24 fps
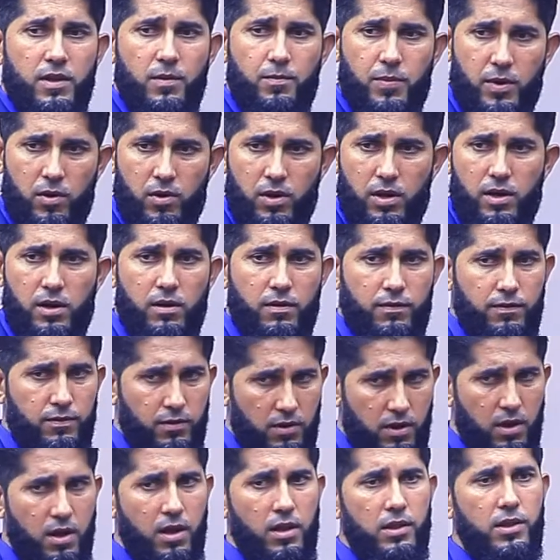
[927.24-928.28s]
the paragraph,
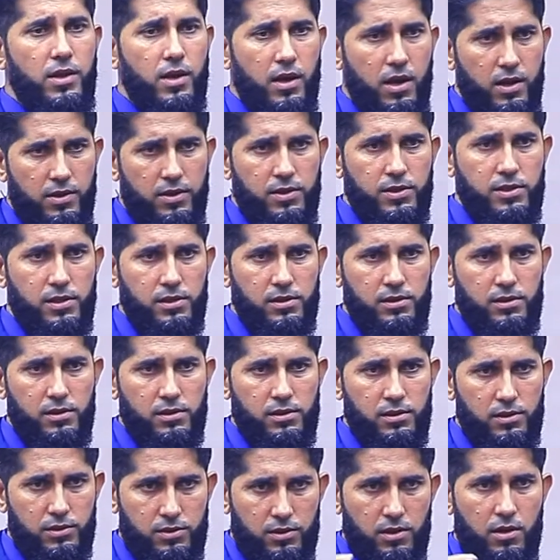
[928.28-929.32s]
all the other
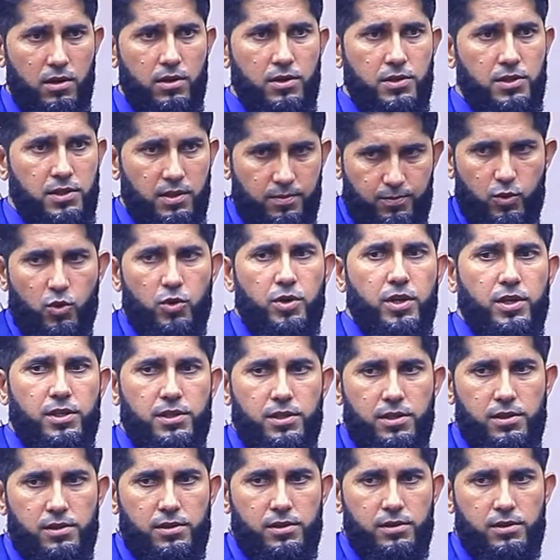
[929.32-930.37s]
sentences are supporting
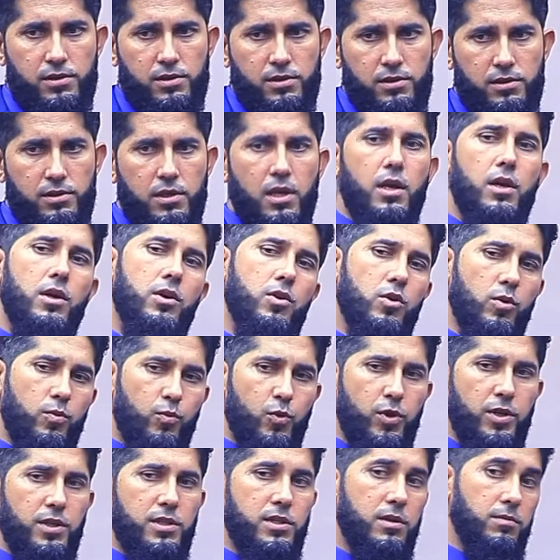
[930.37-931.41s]
sentences. You
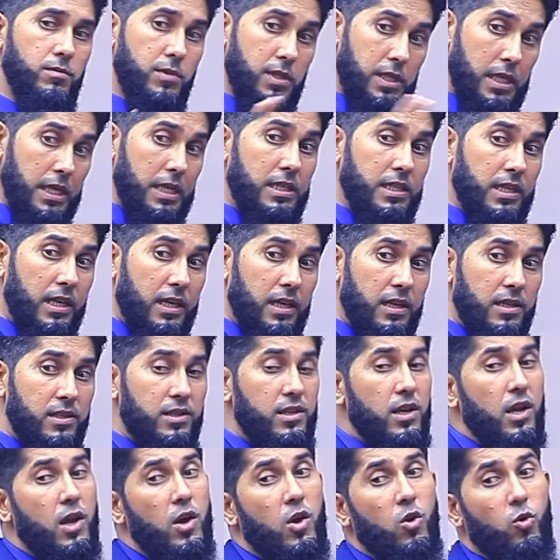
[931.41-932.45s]
bring some
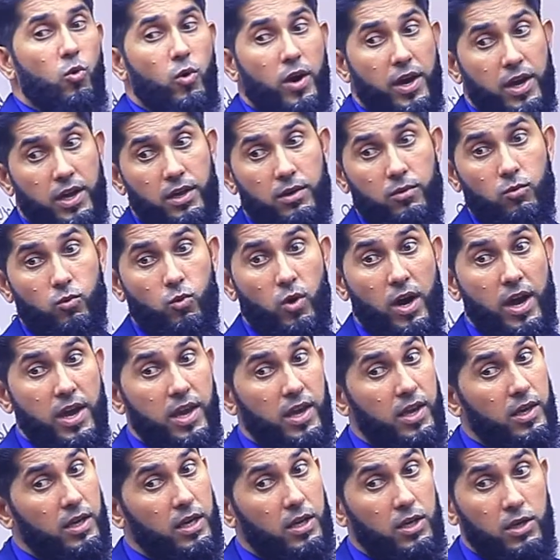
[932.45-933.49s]
details why
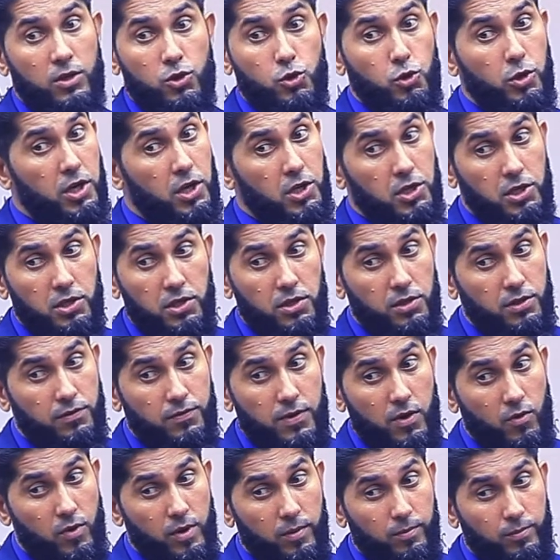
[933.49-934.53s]
education is
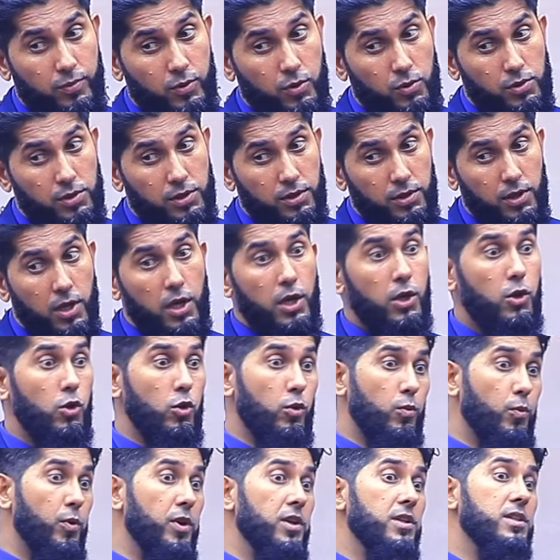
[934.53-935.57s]
very important. You
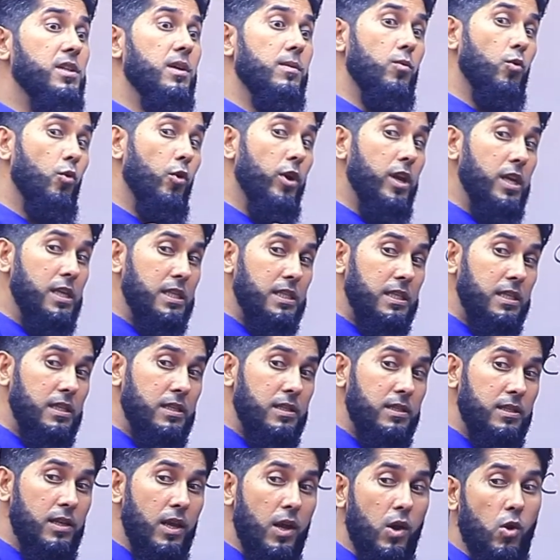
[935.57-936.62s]
bring some
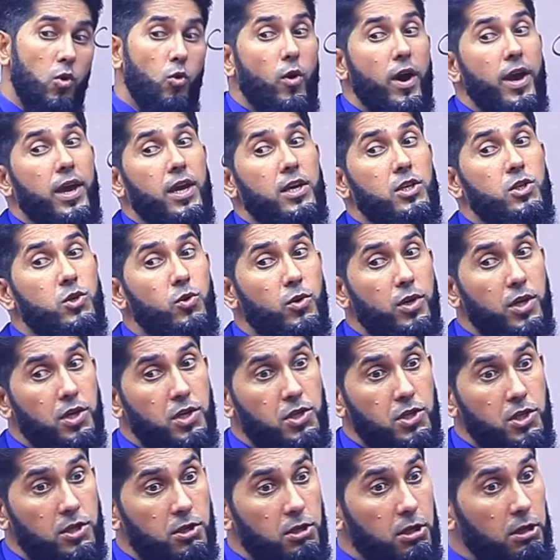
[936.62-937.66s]
reasons why
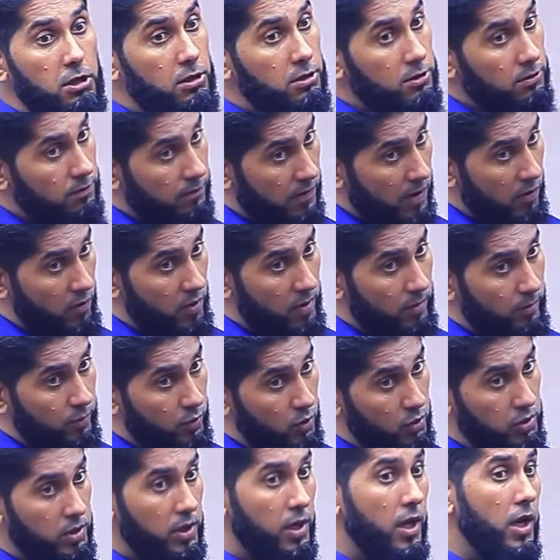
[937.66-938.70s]
education is very
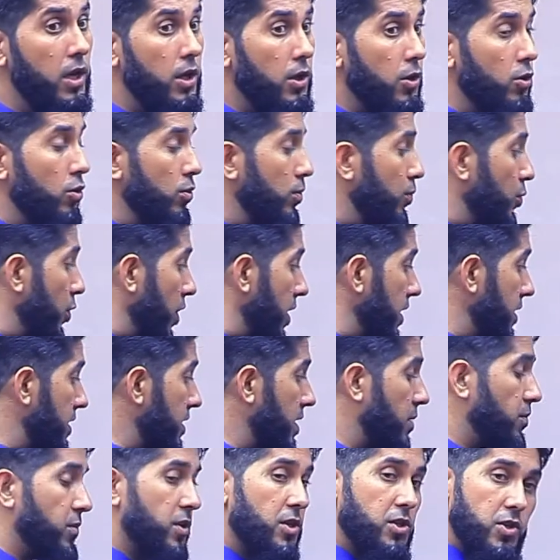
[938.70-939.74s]
important. You bring
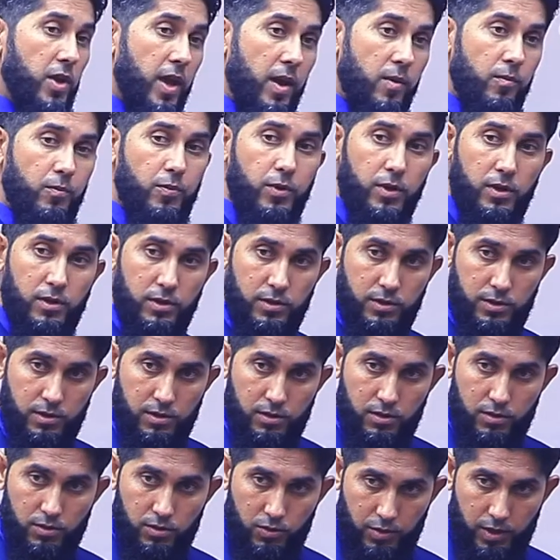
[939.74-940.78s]
some examples,
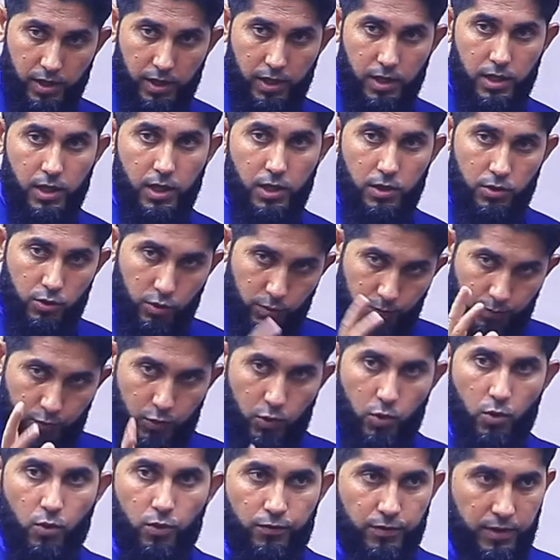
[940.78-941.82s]
okay, to
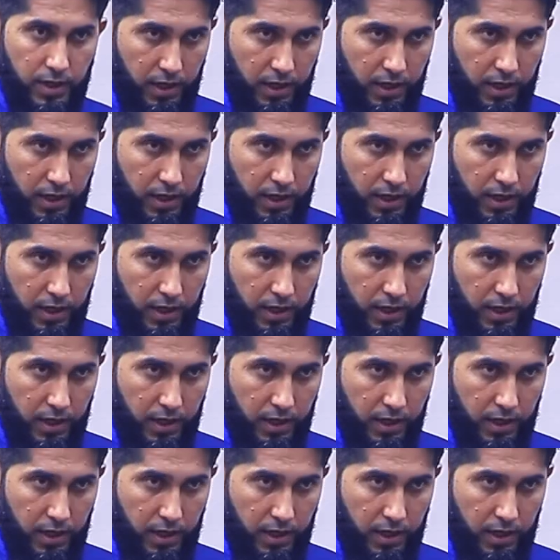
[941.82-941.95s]
prove